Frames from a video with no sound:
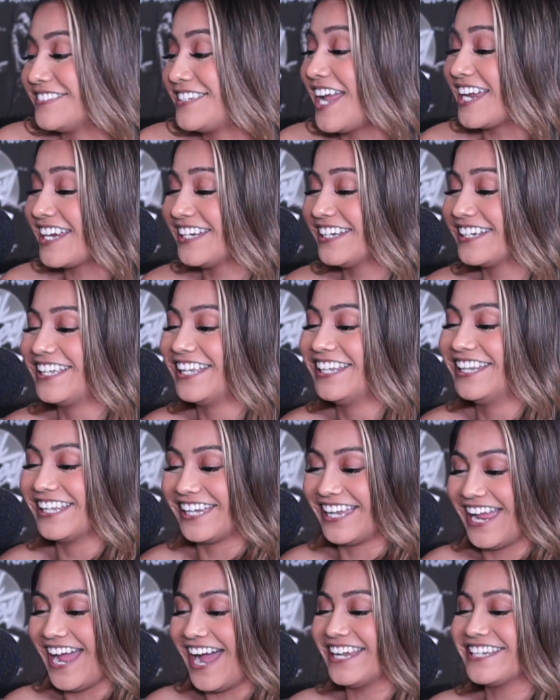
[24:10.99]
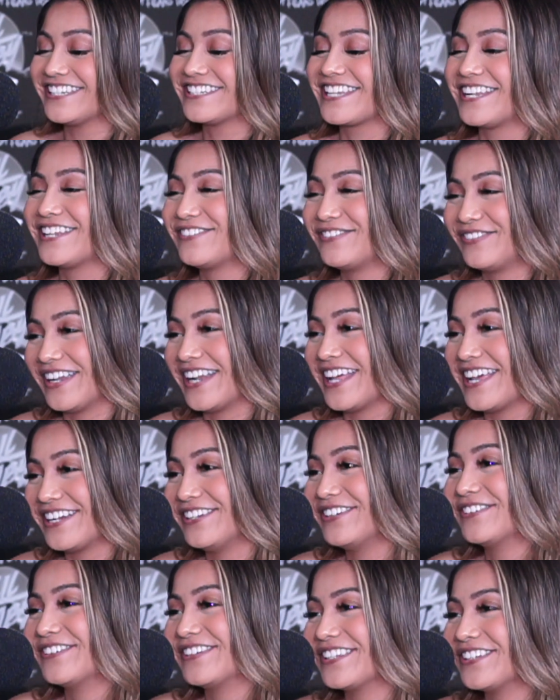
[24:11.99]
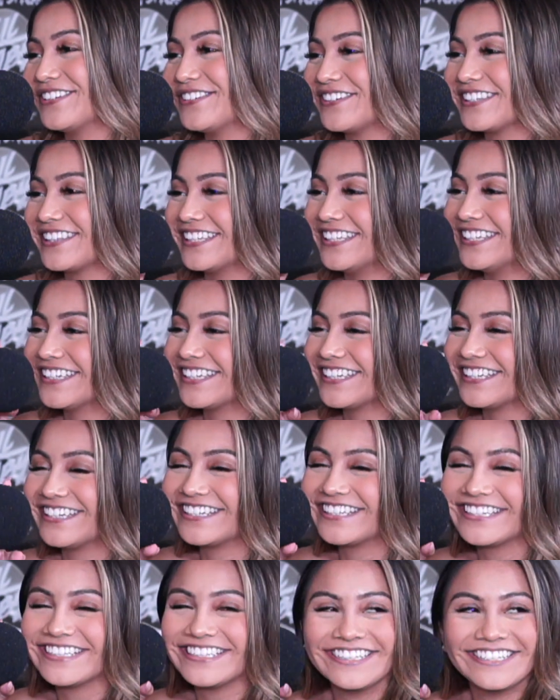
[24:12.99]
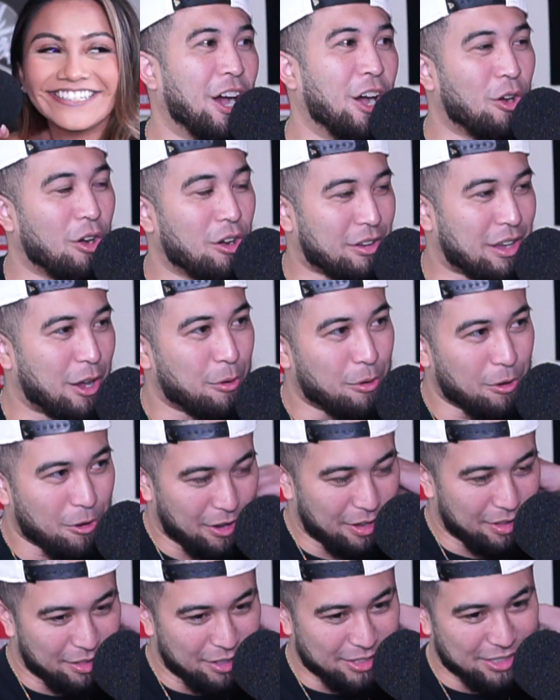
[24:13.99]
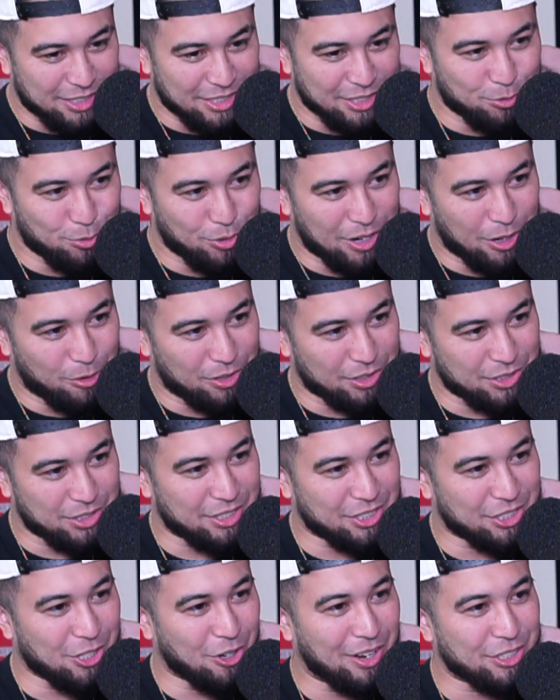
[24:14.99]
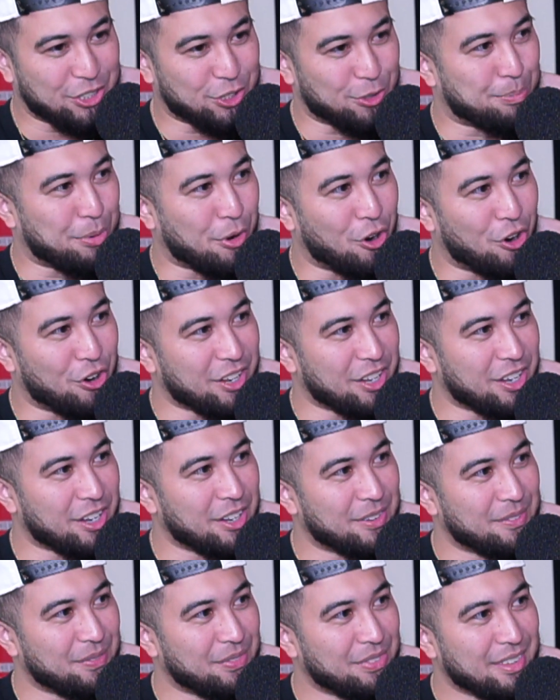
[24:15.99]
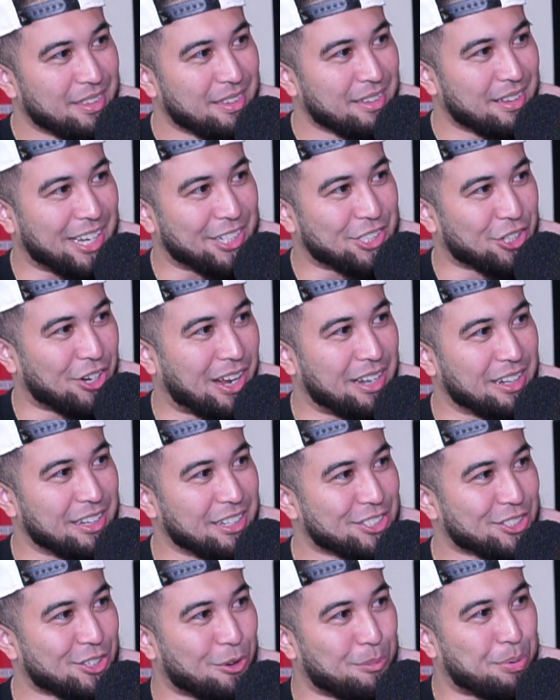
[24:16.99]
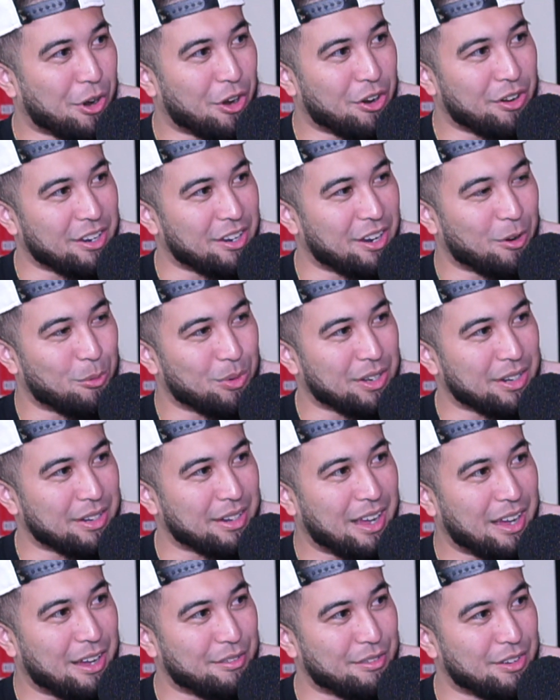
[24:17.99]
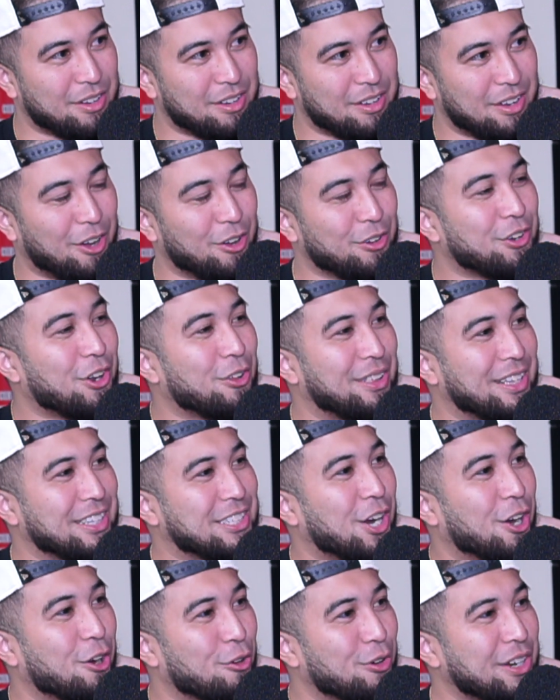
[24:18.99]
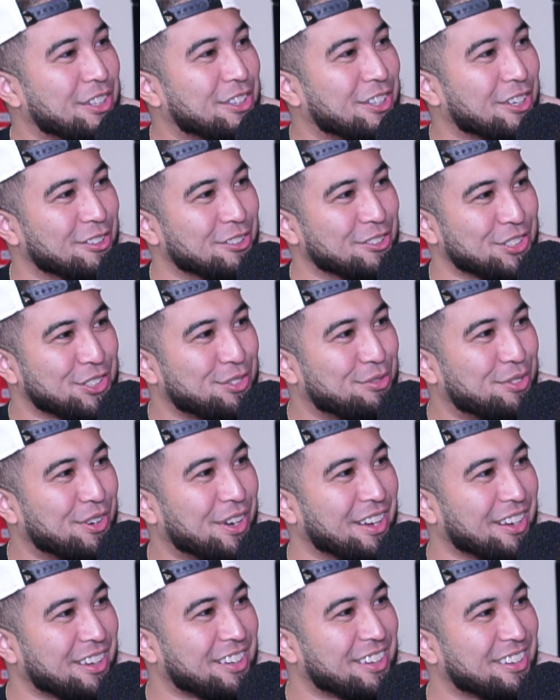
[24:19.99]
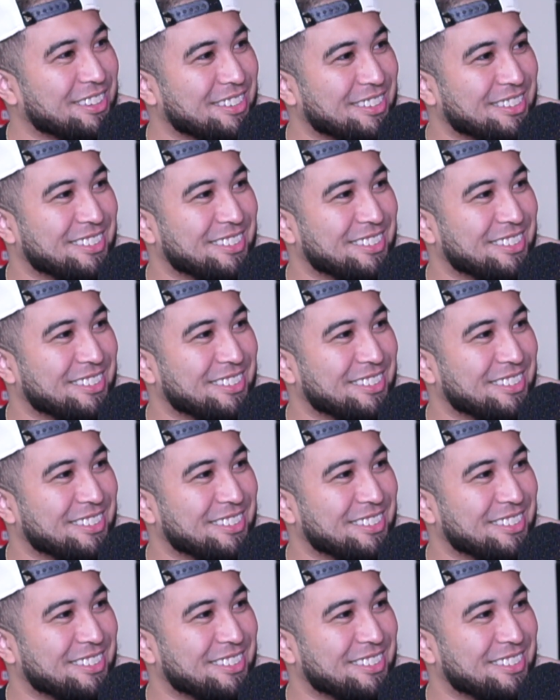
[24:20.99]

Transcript: Technically, I said it, but I knew what you were thinking. Oh, okay. Wait. This is what I want to say. So at your party, at your Jalisco party, are we going to have a... Oh, no, that's Jarritos. Fuck.